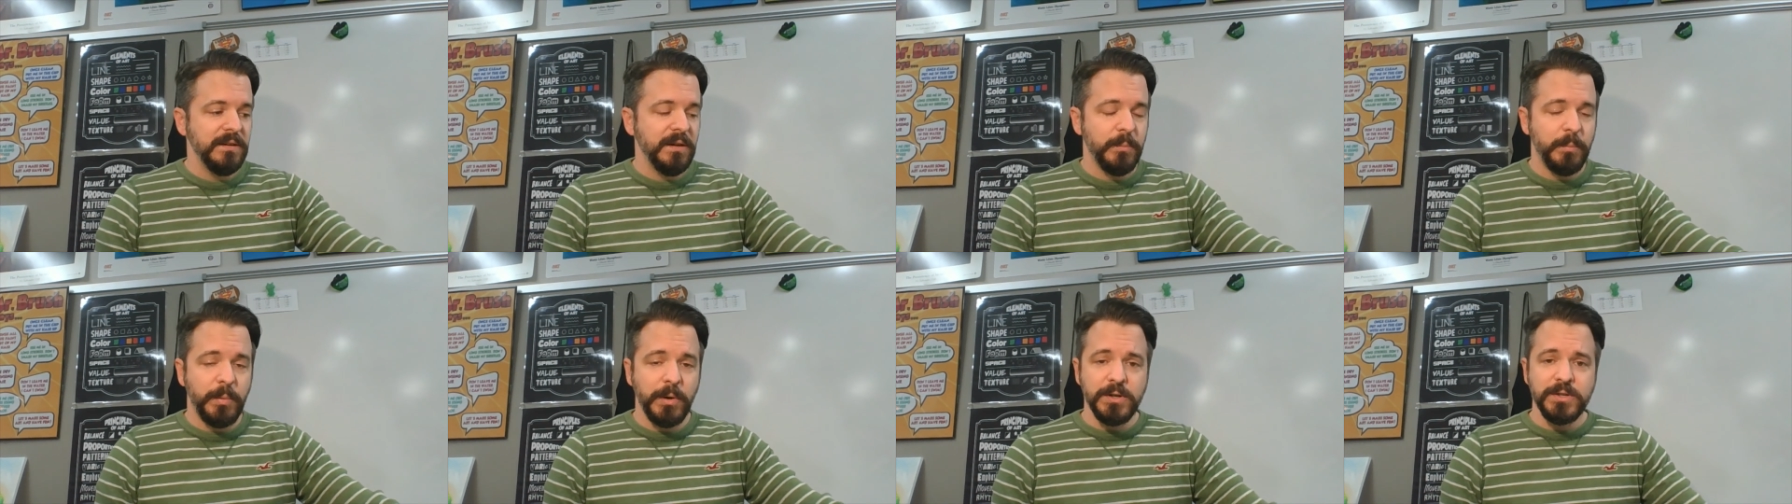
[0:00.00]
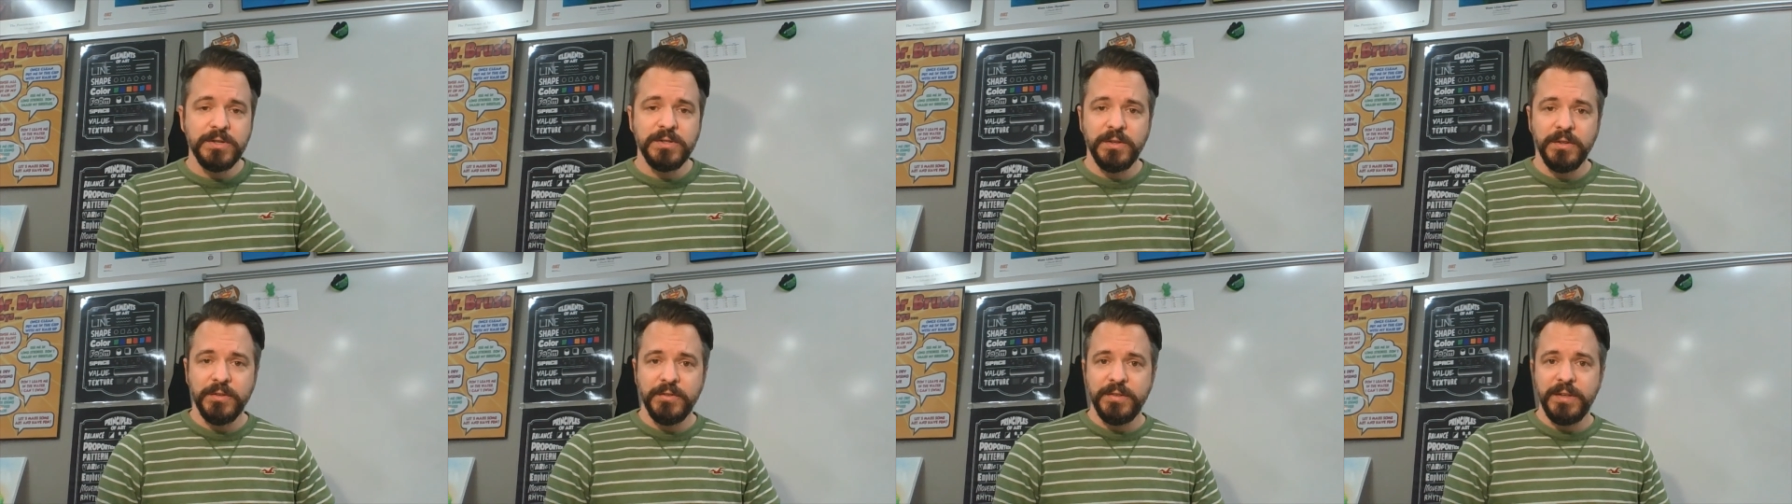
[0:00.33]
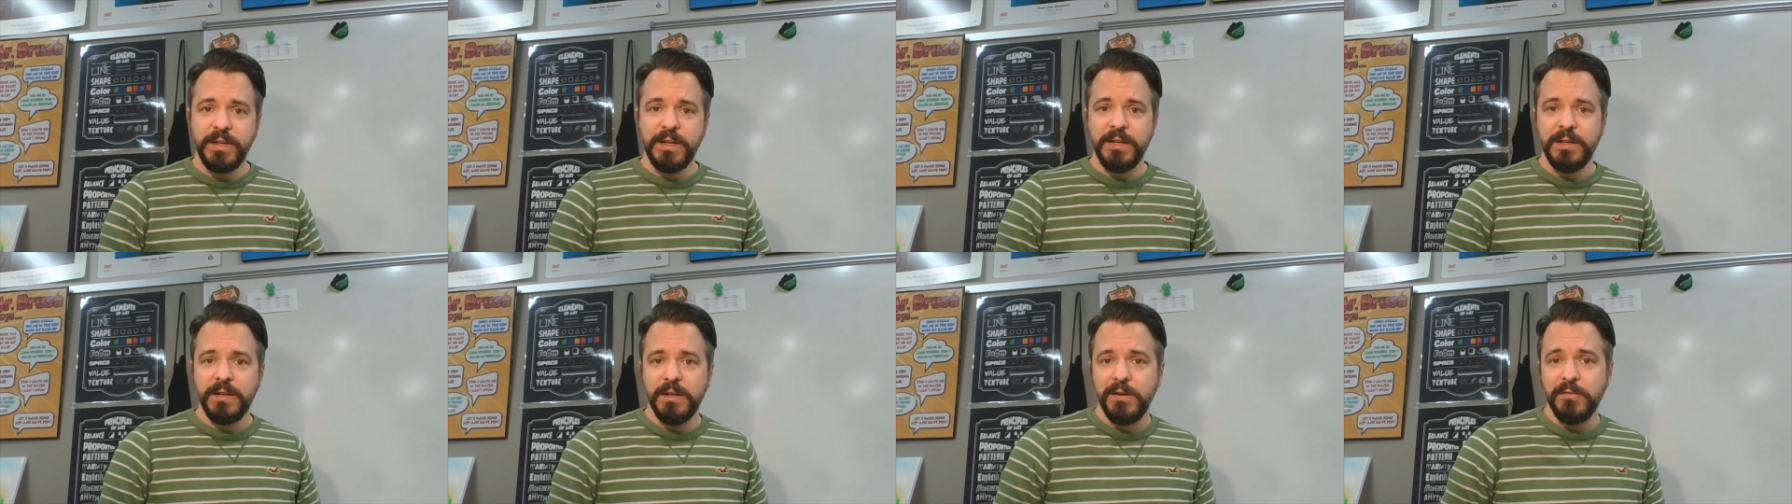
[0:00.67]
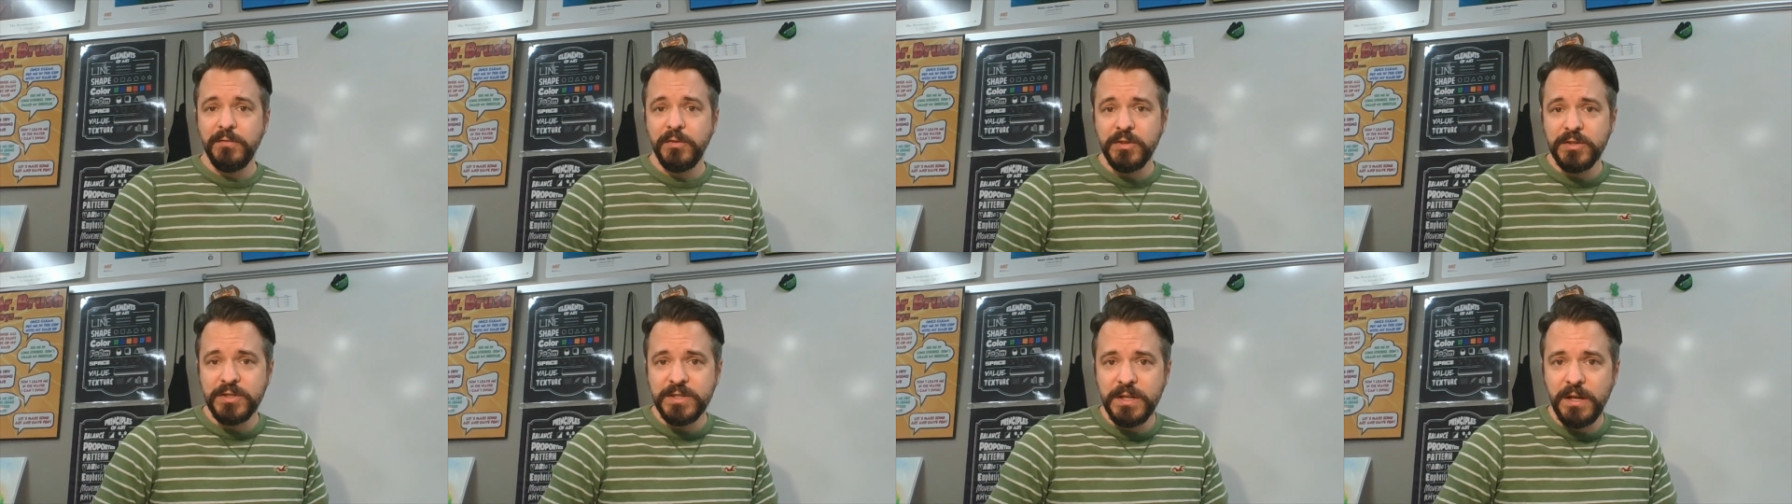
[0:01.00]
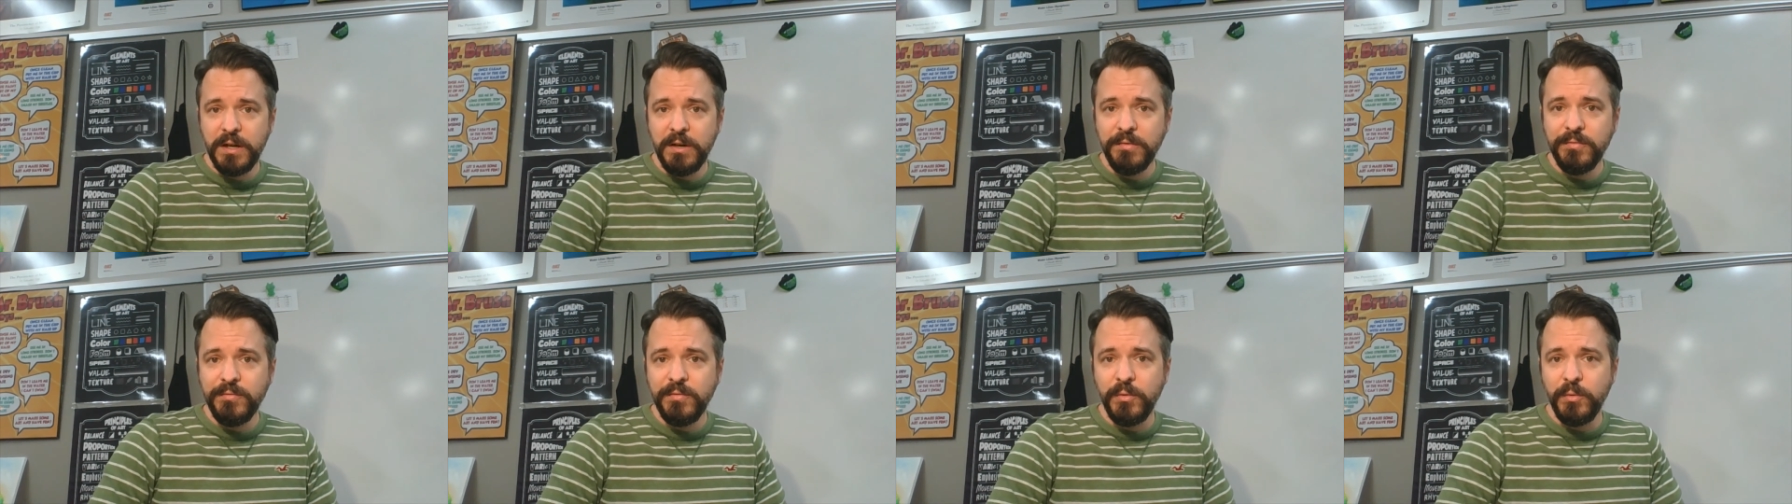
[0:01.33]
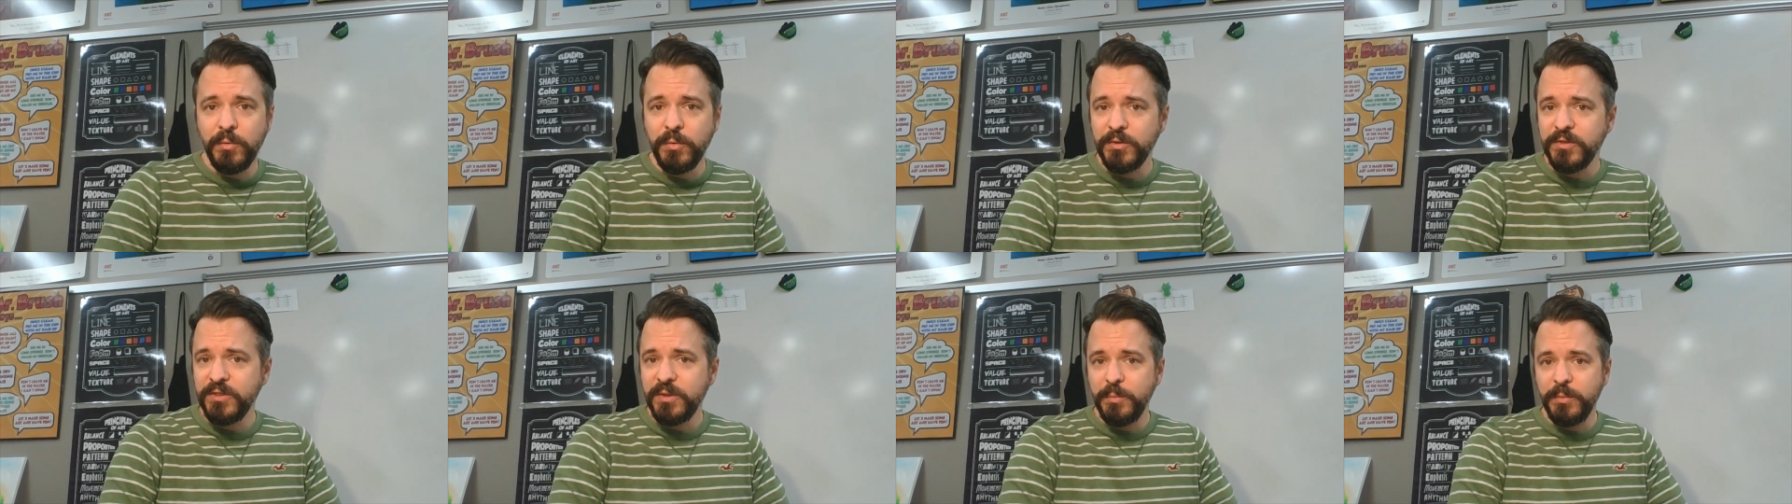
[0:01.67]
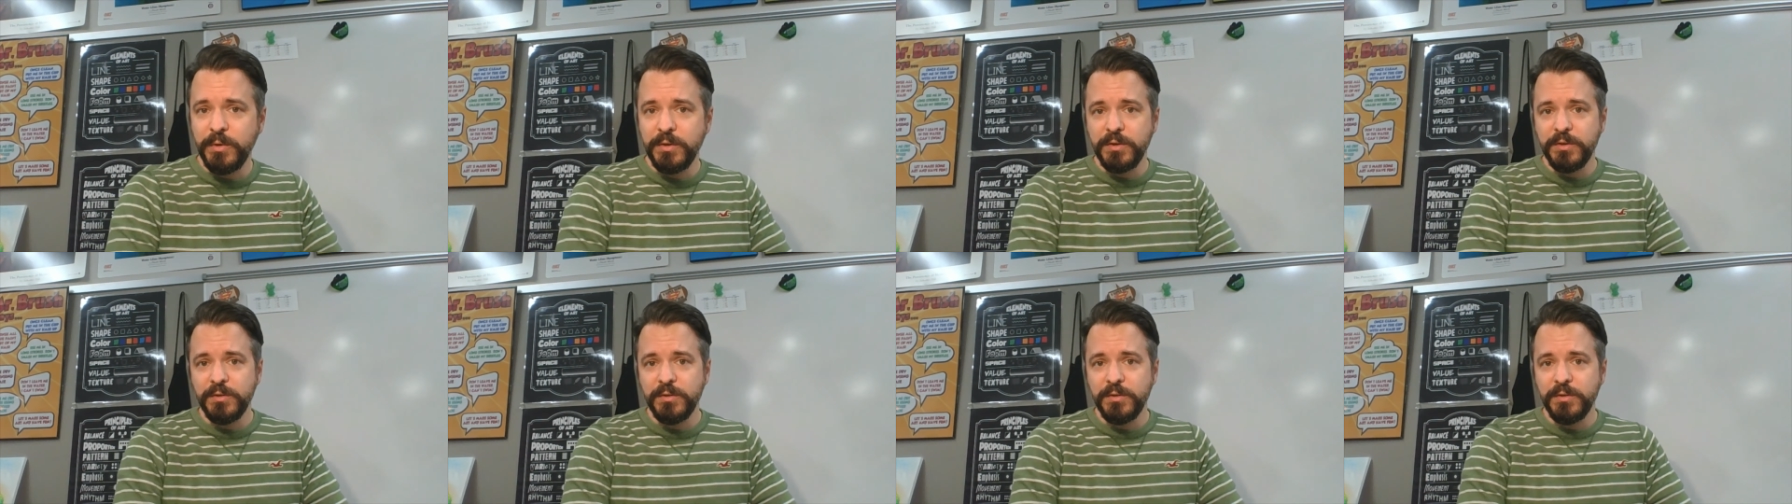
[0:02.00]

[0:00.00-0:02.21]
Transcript: a personal scene of yourself or someone